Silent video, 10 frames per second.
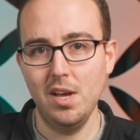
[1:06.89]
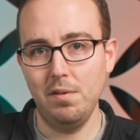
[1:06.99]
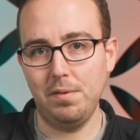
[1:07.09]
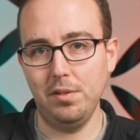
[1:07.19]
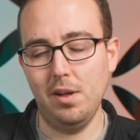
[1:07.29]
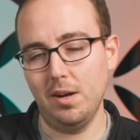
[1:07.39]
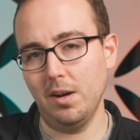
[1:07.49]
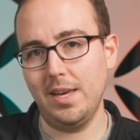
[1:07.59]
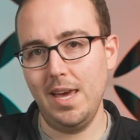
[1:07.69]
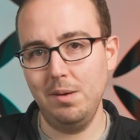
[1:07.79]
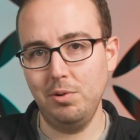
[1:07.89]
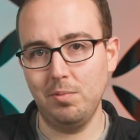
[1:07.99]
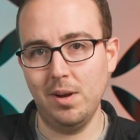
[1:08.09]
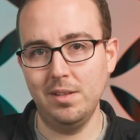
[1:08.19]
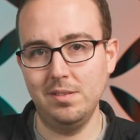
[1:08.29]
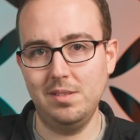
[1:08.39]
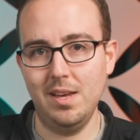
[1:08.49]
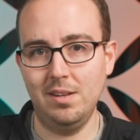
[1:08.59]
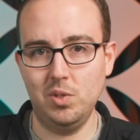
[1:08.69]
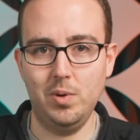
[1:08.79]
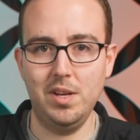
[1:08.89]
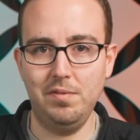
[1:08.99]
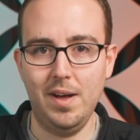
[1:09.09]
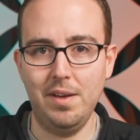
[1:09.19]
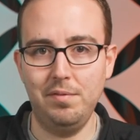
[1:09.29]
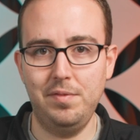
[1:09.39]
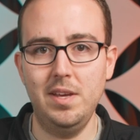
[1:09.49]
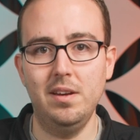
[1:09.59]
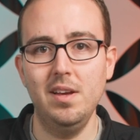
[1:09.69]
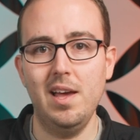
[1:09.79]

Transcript: for longer cable runs than 25 feet.